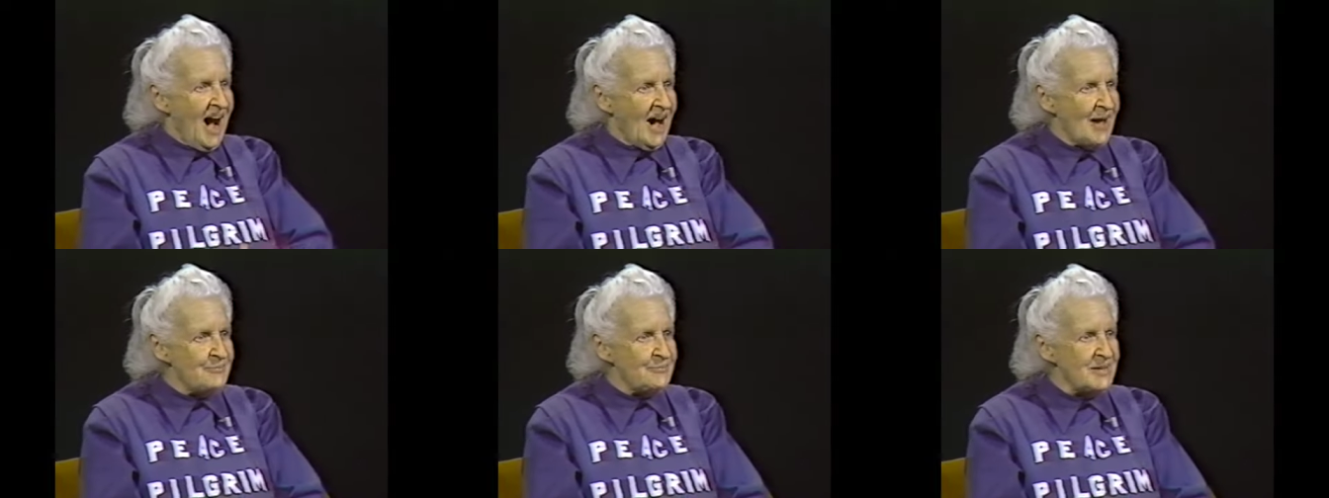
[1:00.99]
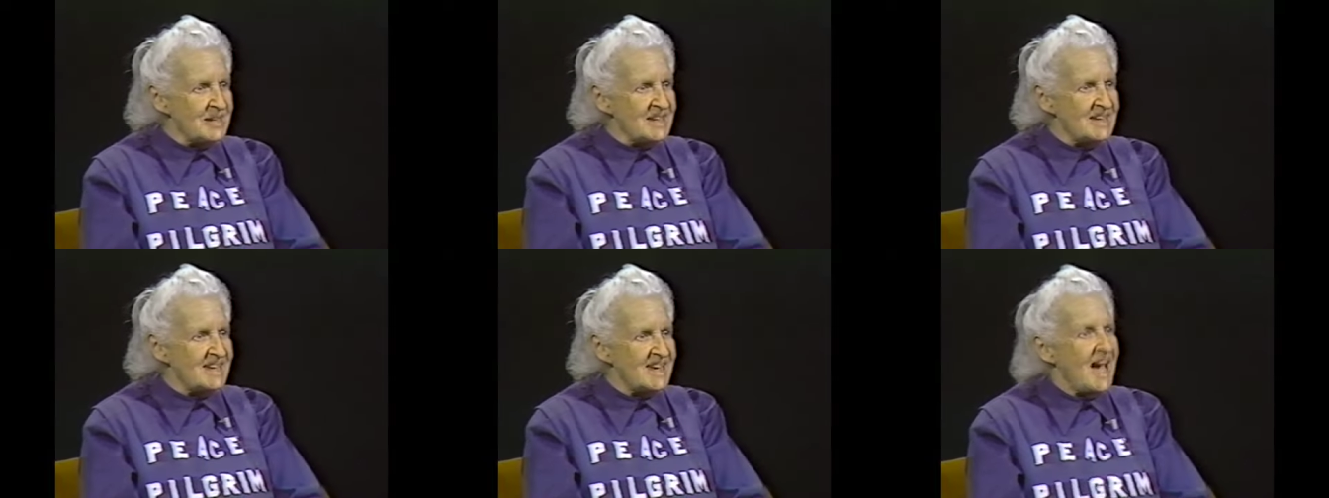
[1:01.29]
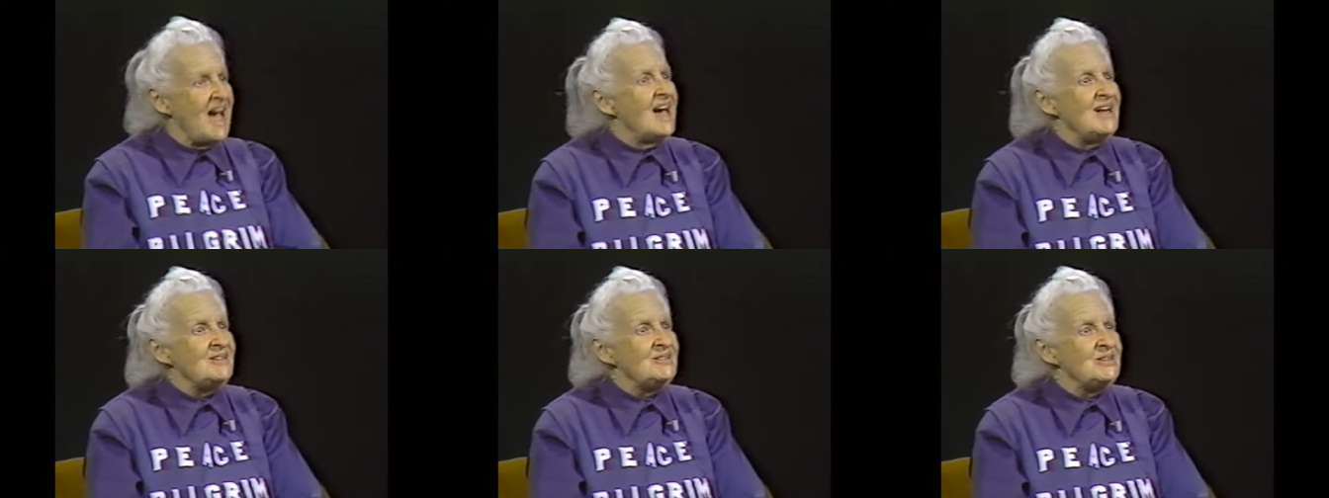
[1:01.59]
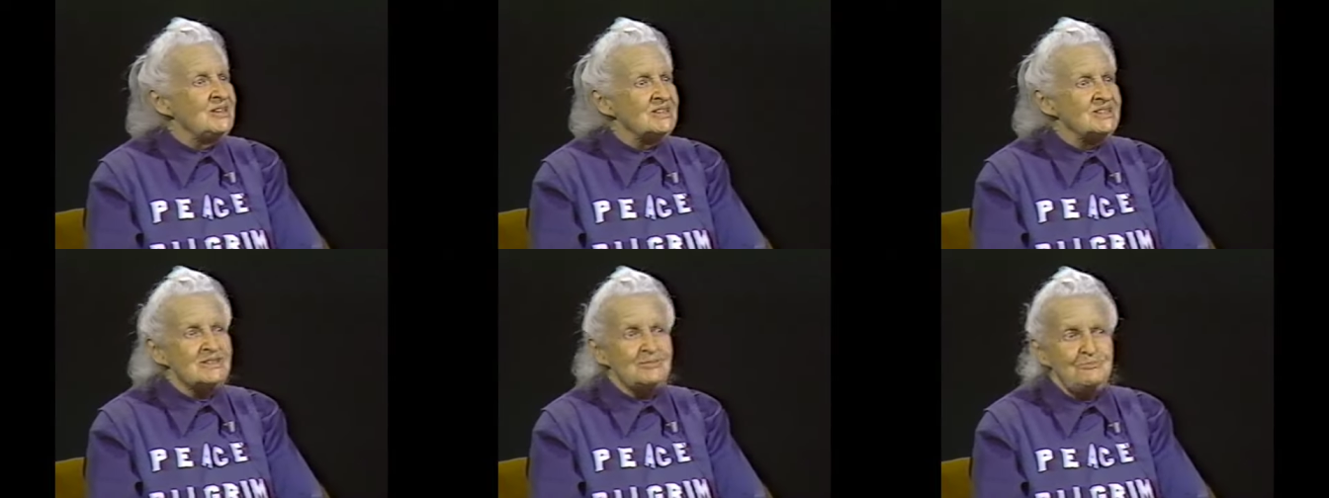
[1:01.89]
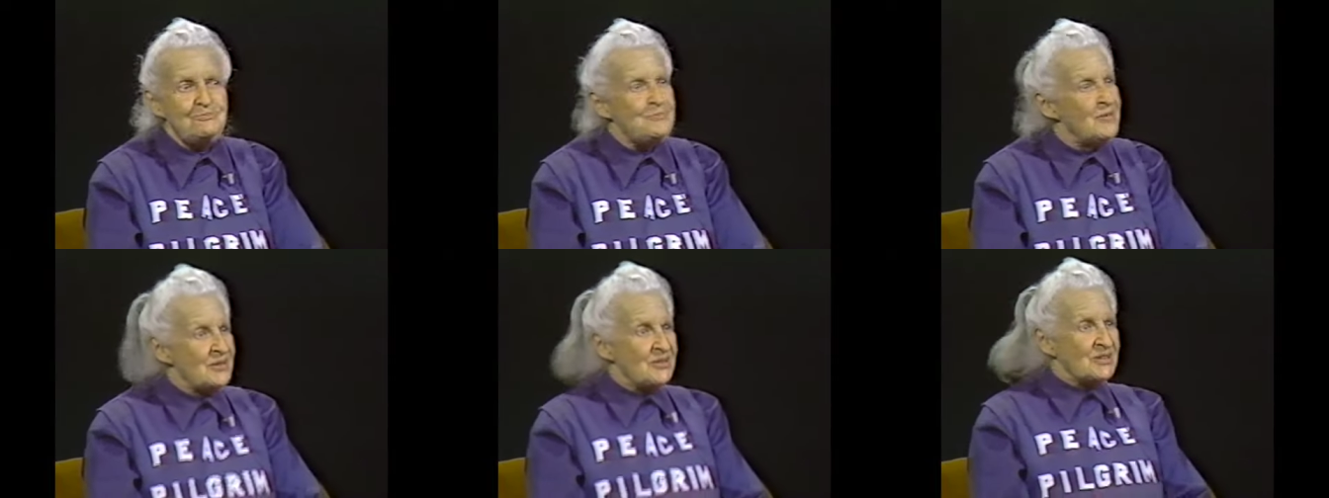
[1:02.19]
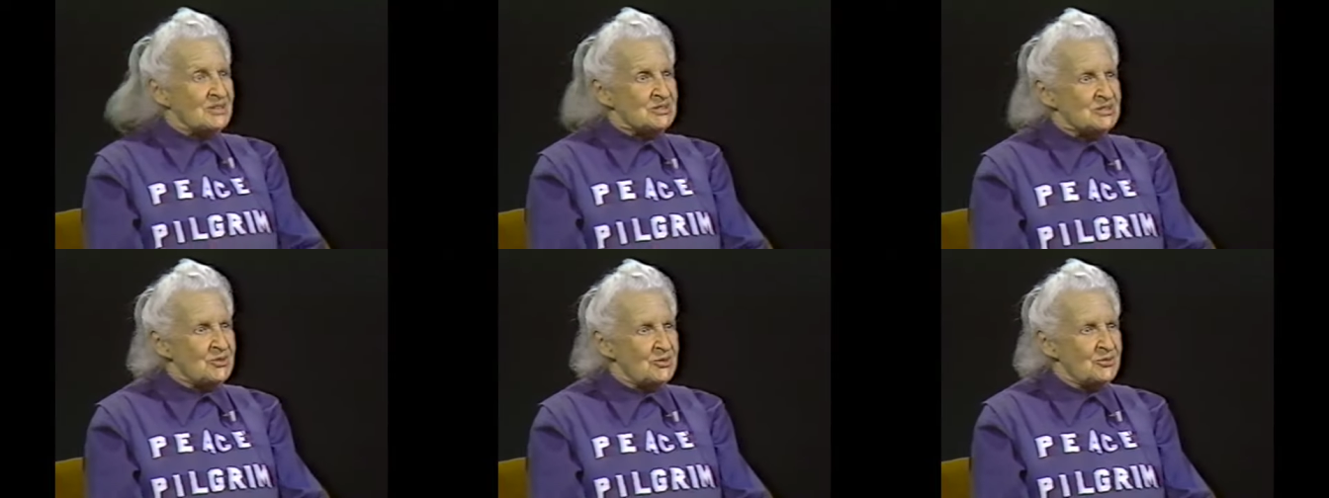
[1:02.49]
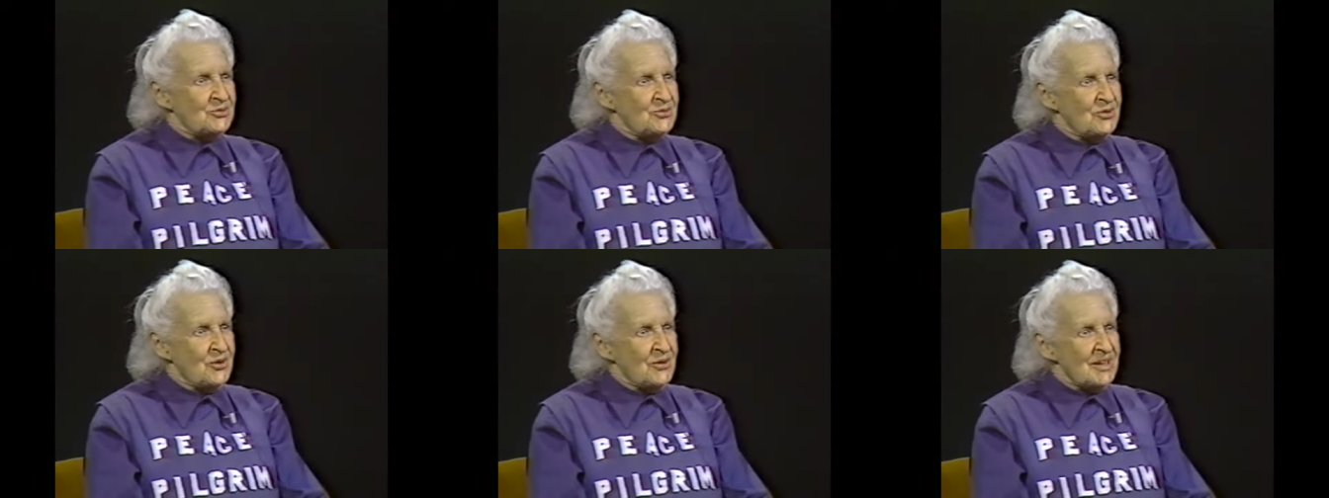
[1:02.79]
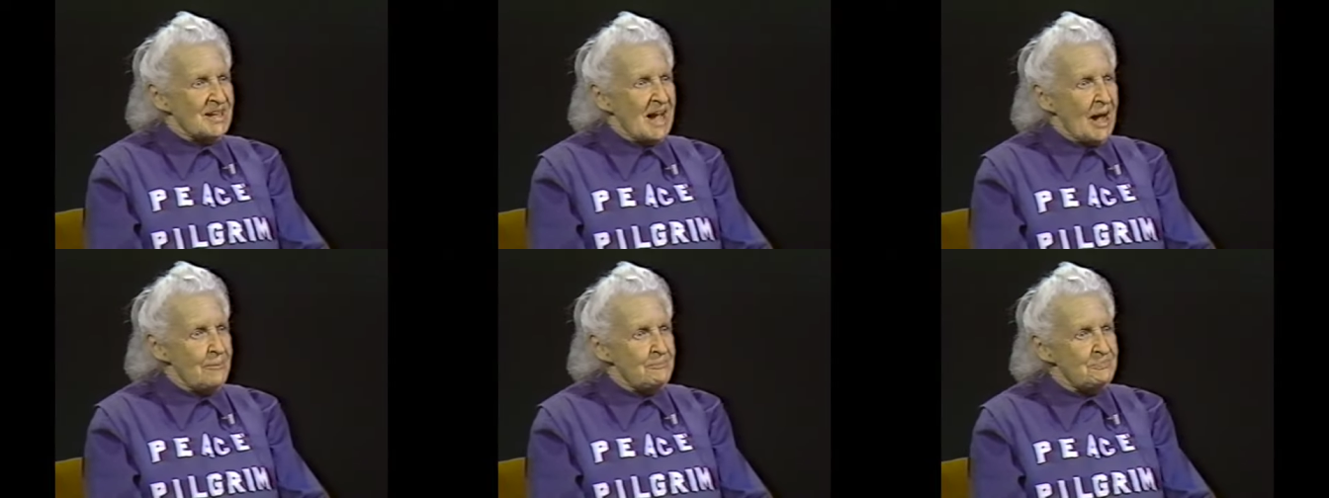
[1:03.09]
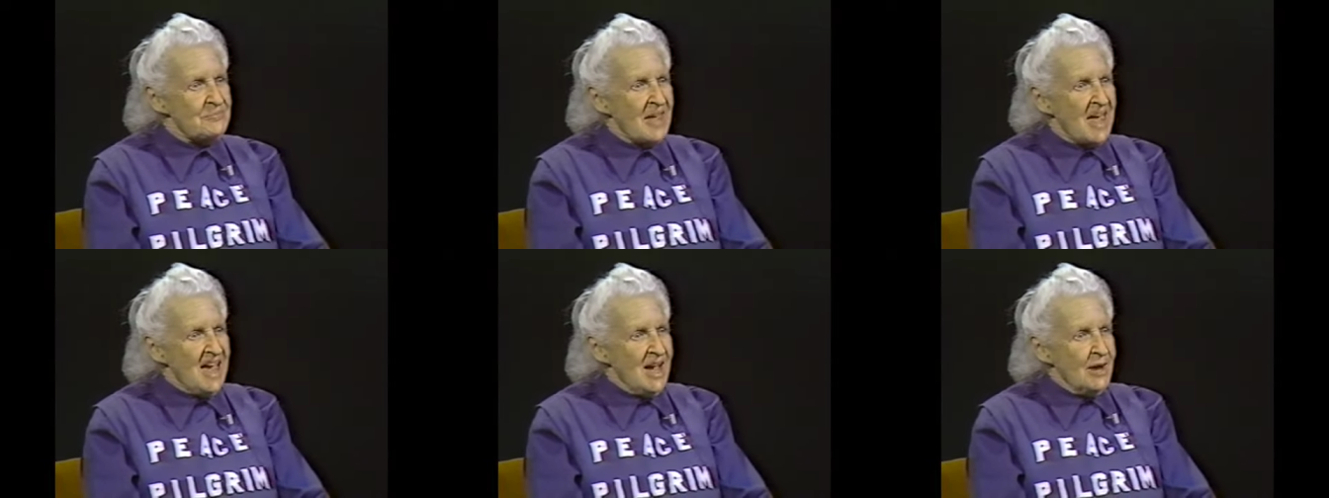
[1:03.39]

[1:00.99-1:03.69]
I began the spiritual growing up,